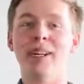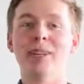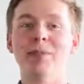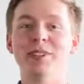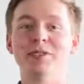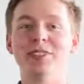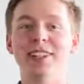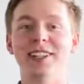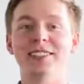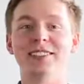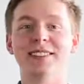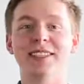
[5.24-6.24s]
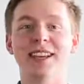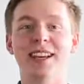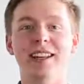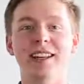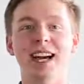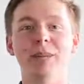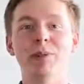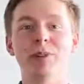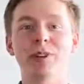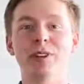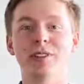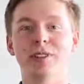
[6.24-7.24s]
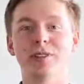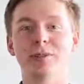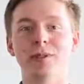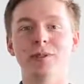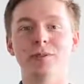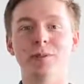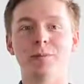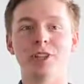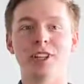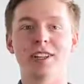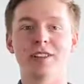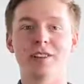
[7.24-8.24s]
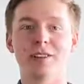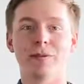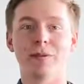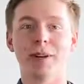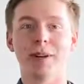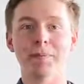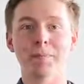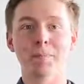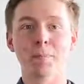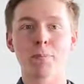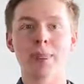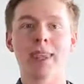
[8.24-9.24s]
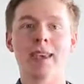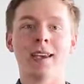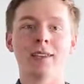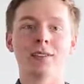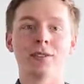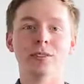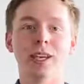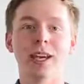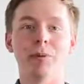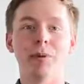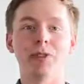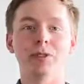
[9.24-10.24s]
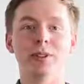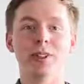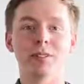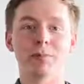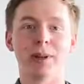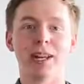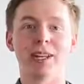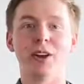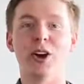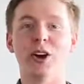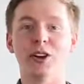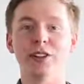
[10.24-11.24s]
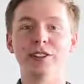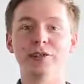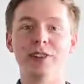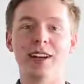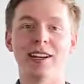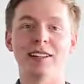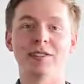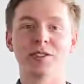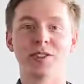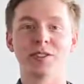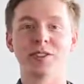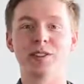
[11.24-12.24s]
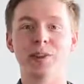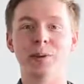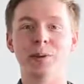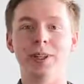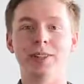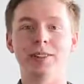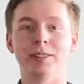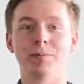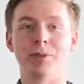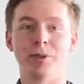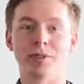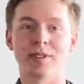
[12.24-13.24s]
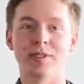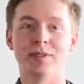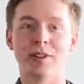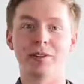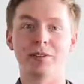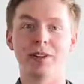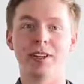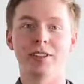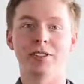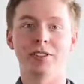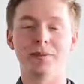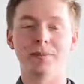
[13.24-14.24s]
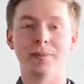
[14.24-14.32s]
name is Felix and I'm a working student from GK Software. Today I want to explain on-the-fly service-oriented process verification.